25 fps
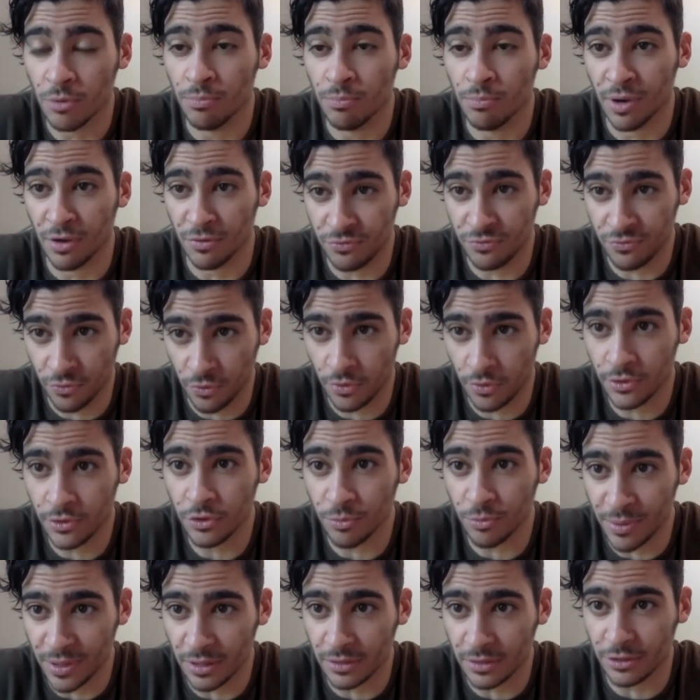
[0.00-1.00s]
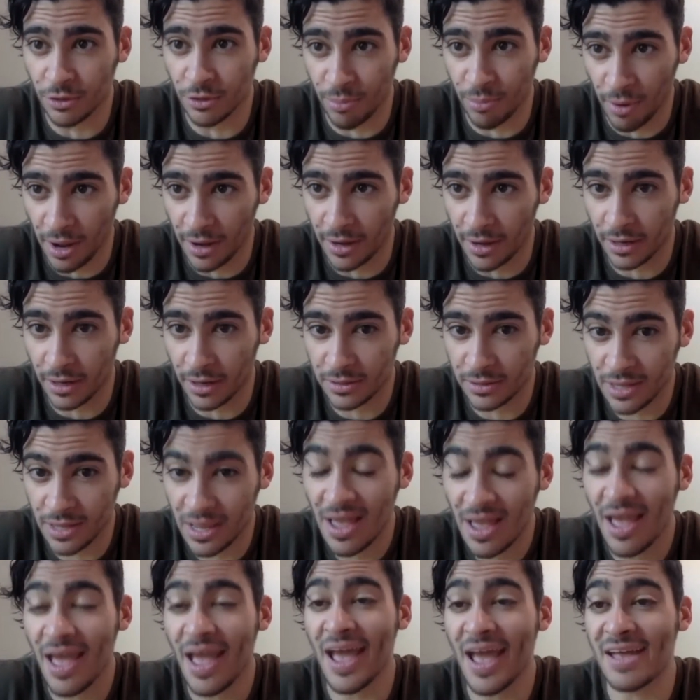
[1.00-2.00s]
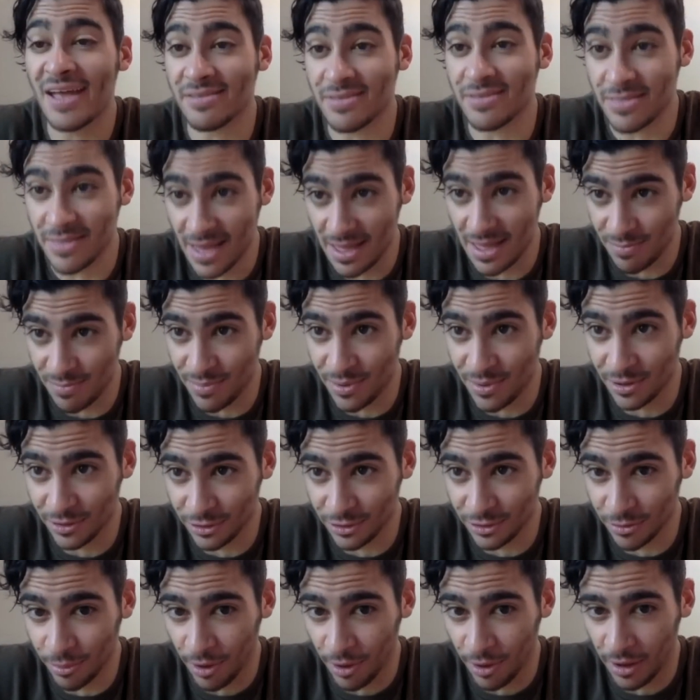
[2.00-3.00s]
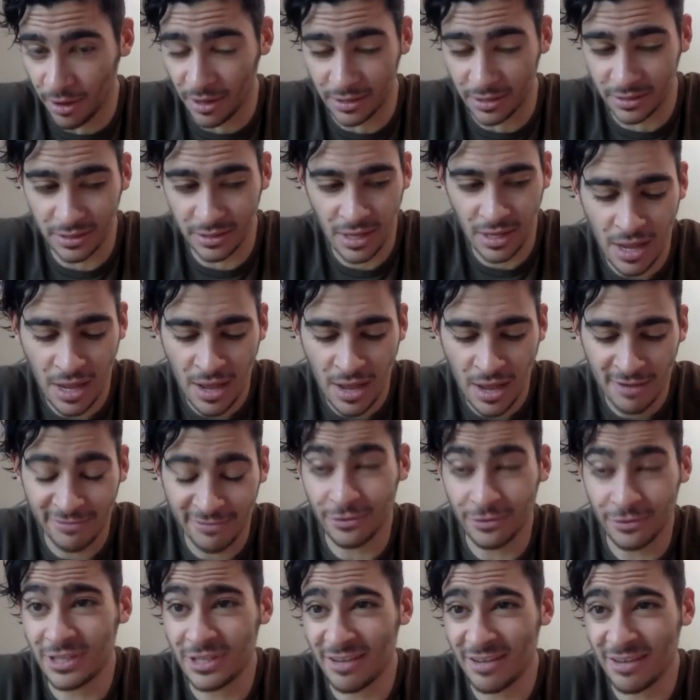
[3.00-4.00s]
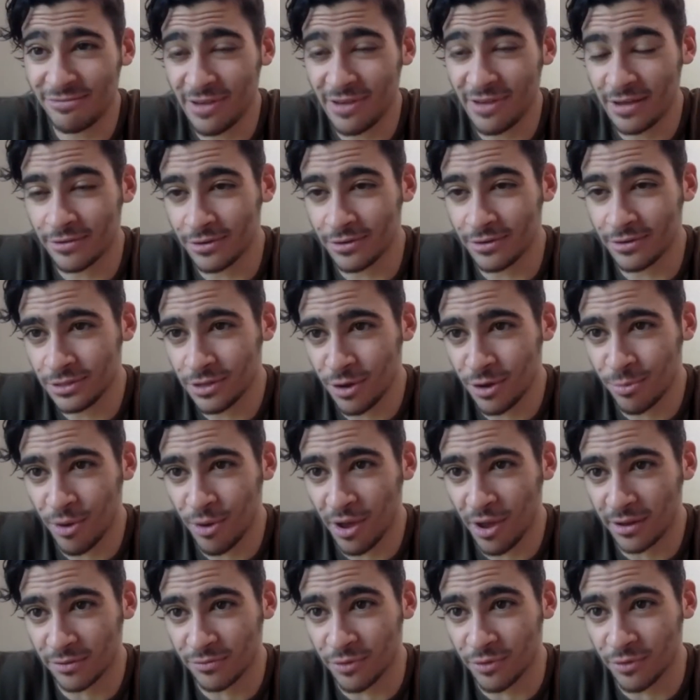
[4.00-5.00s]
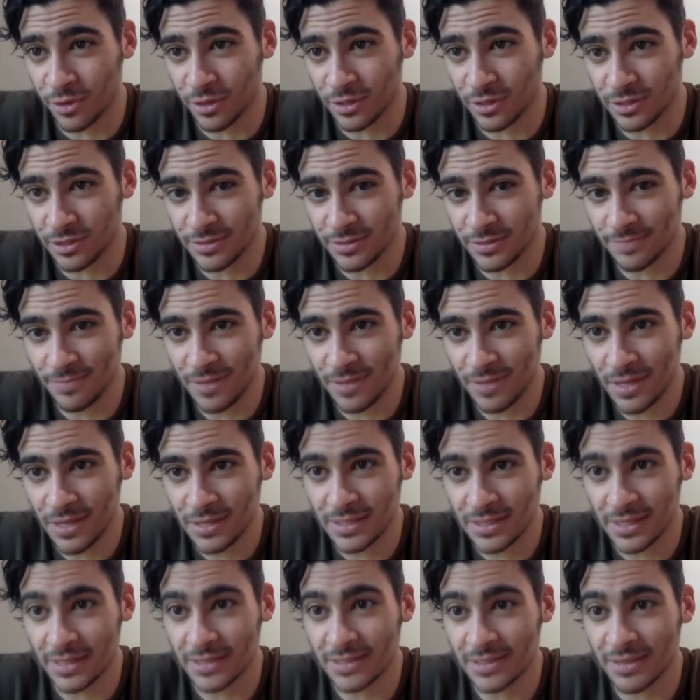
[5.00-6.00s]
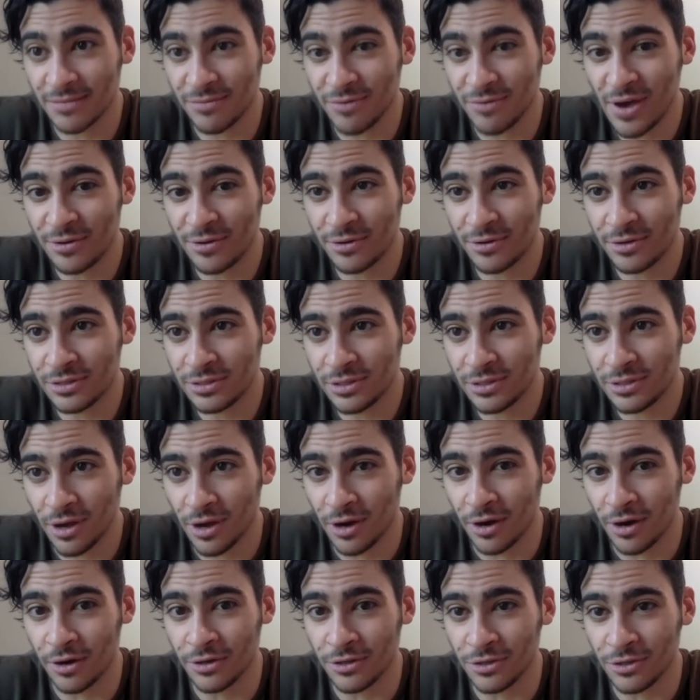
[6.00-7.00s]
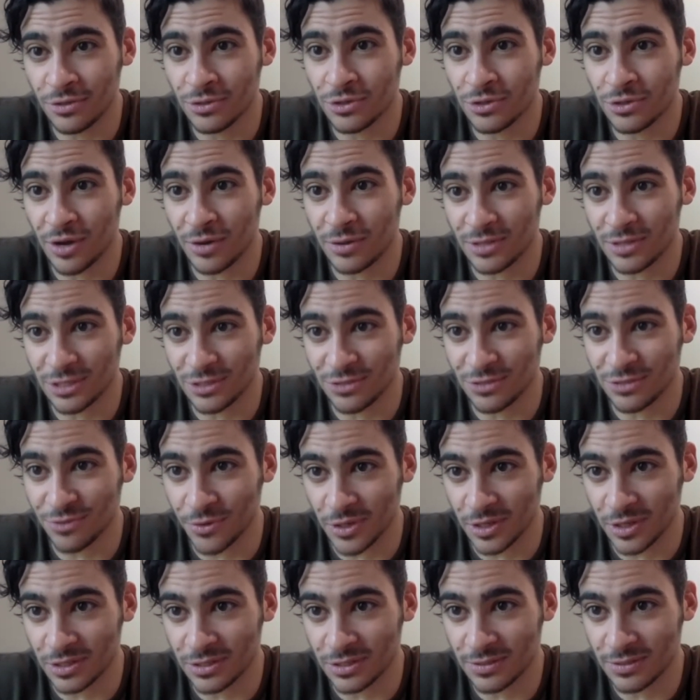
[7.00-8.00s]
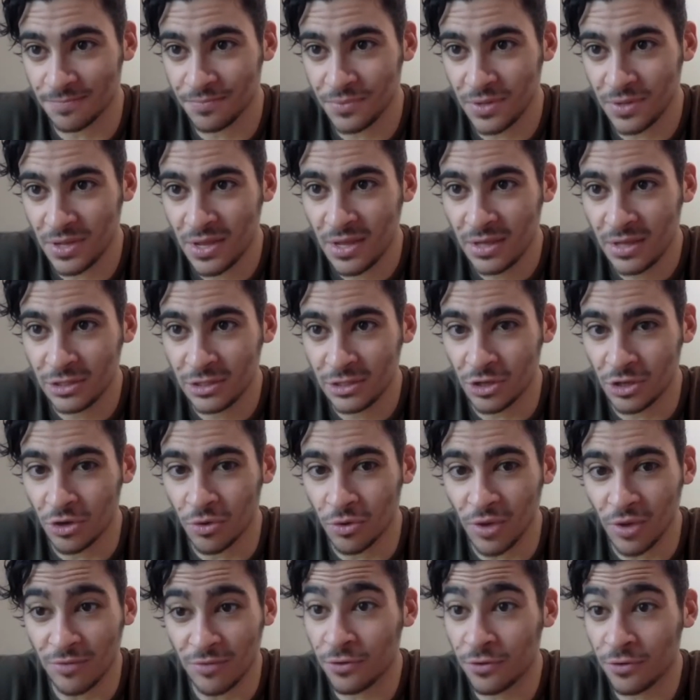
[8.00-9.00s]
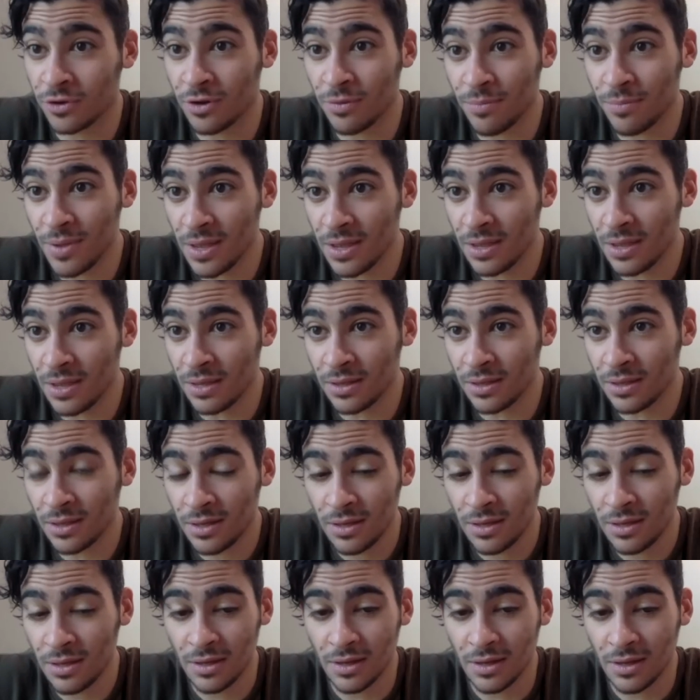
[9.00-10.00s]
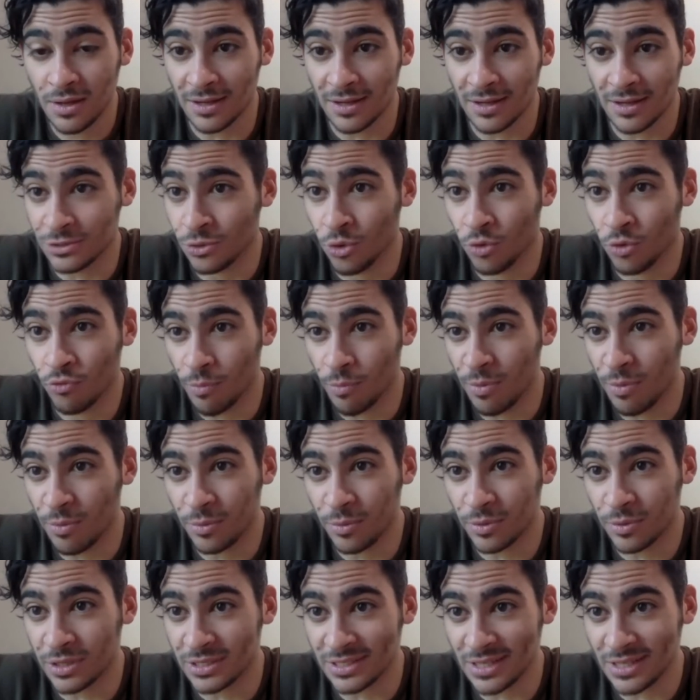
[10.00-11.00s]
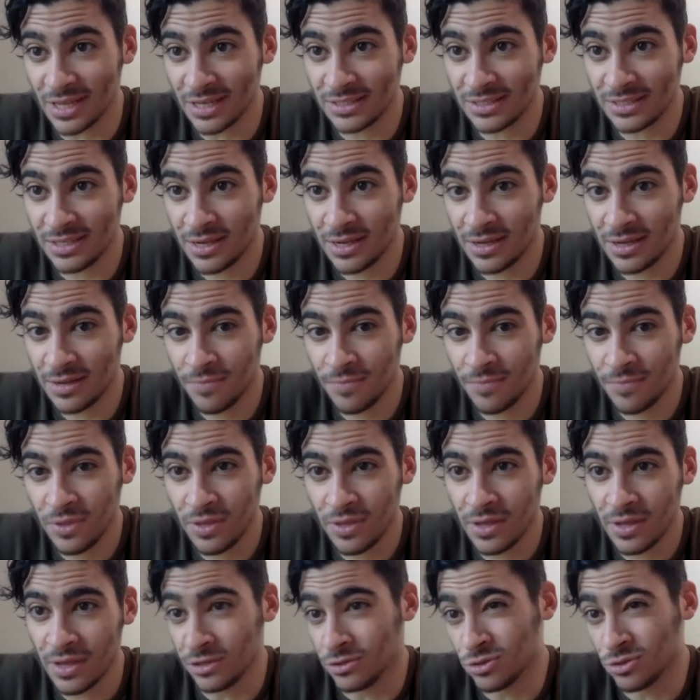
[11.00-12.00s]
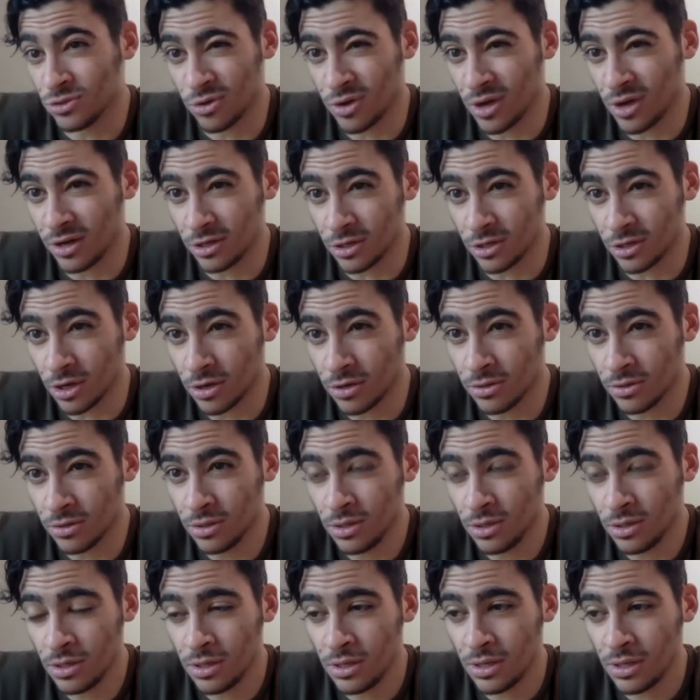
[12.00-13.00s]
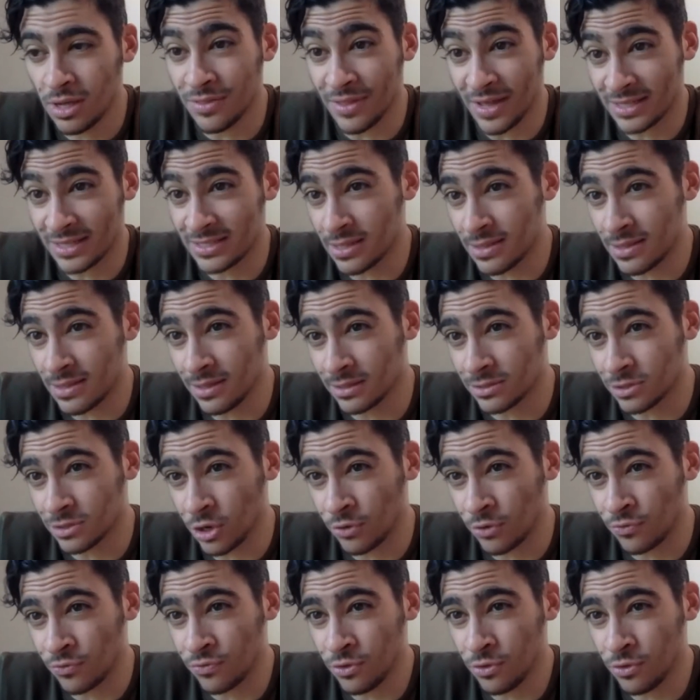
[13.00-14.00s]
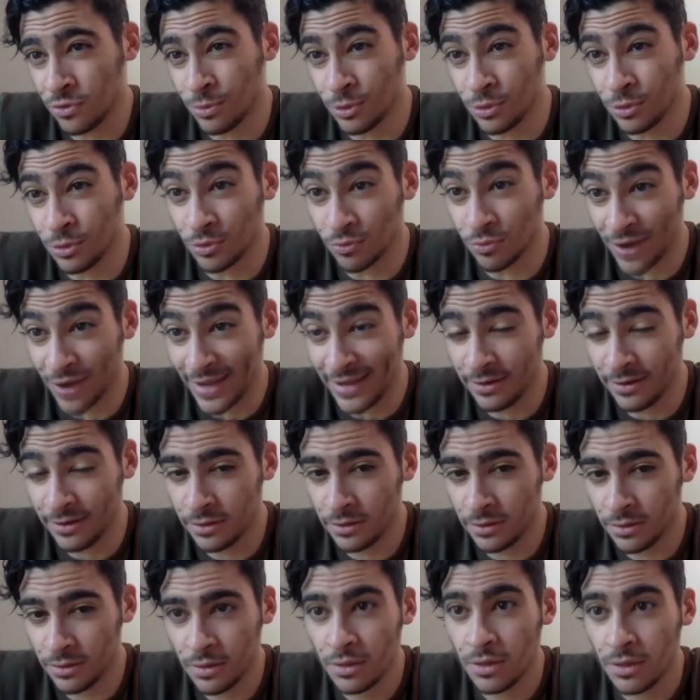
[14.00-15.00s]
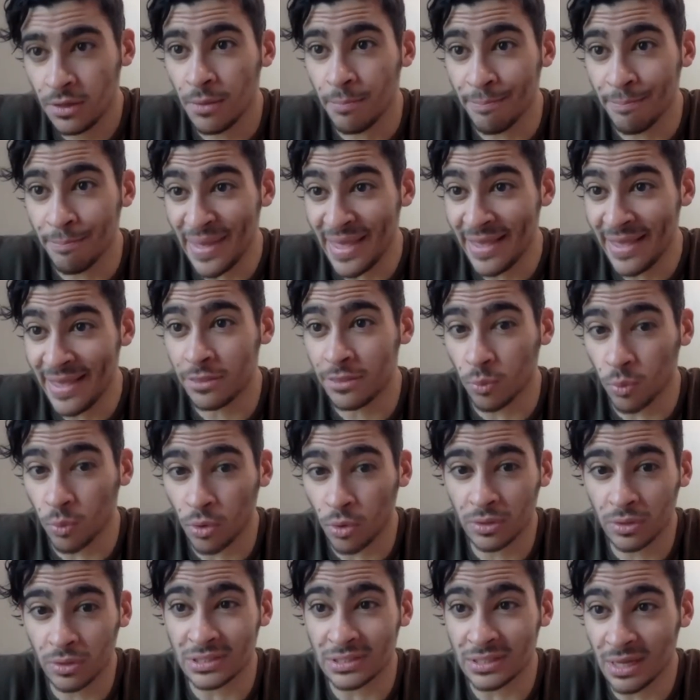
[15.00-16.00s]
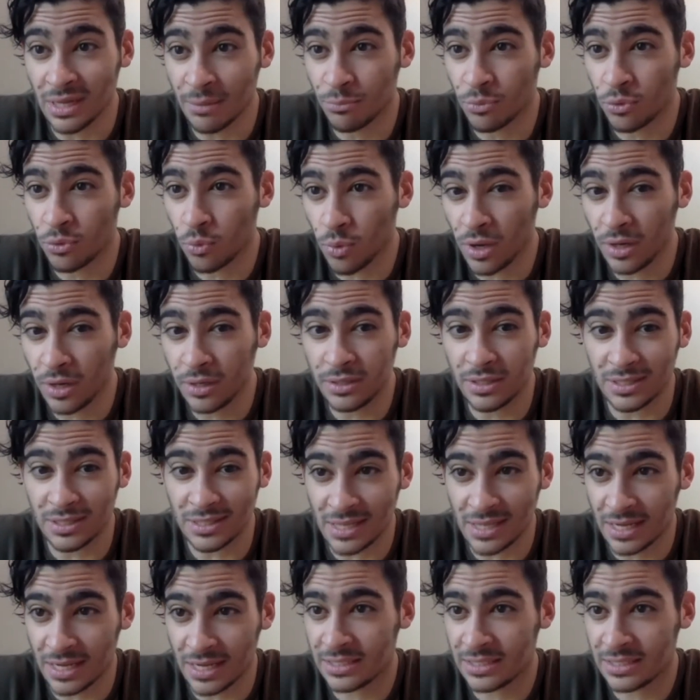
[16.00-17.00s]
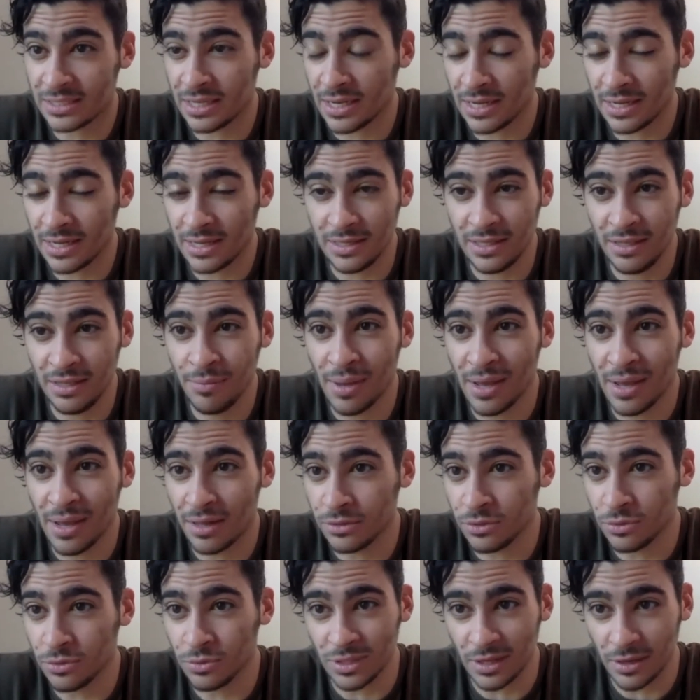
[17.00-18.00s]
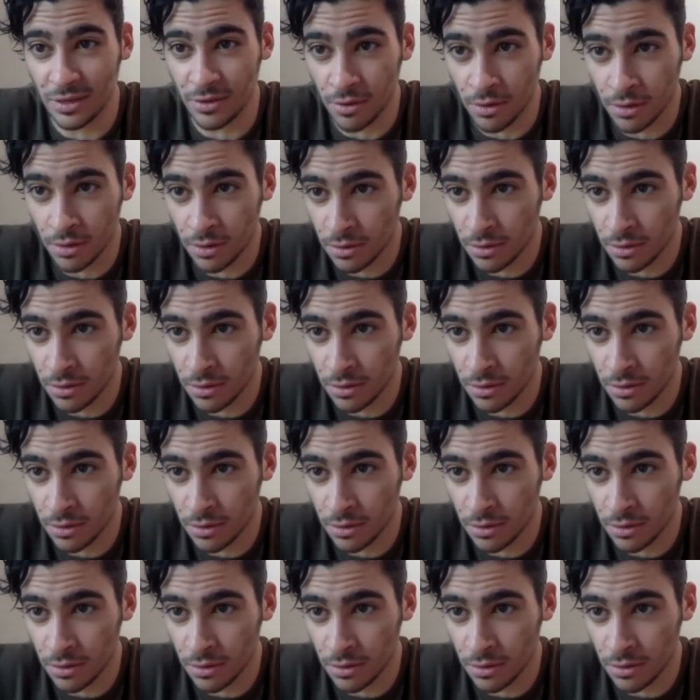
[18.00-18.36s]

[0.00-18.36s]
before you build your product exactly. and then build your product. First time founders are product focused Second-time founders are user acquisition focused. So if you're going to make a tool for people with dyslexia and you don't know how to code, and that's the thing that's hard for you, but you can write, make the world's number one dyslexia email newsletter.